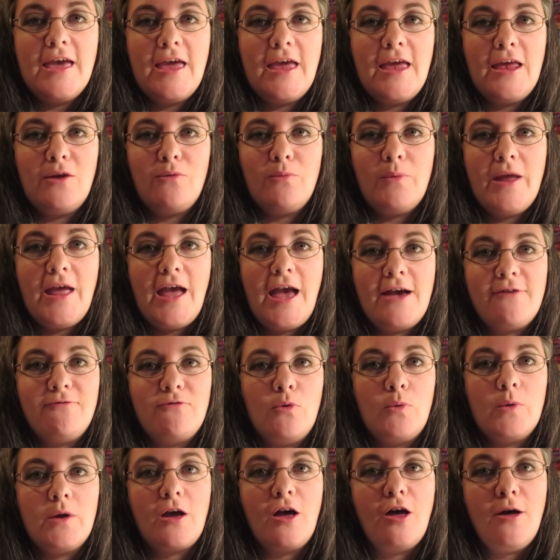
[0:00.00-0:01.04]
and we have
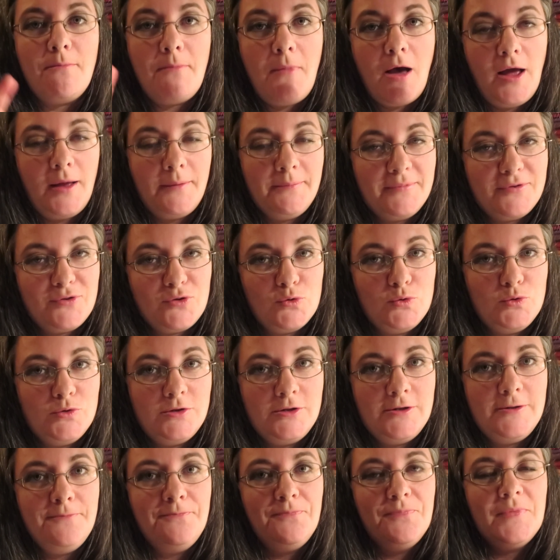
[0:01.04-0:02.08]
what we call mom
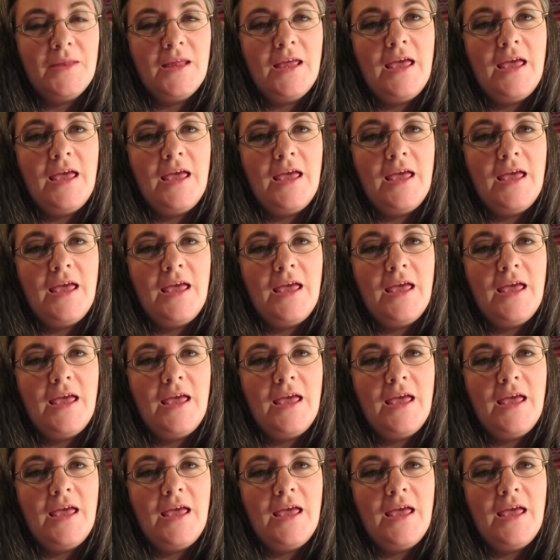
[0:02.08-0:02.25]
school,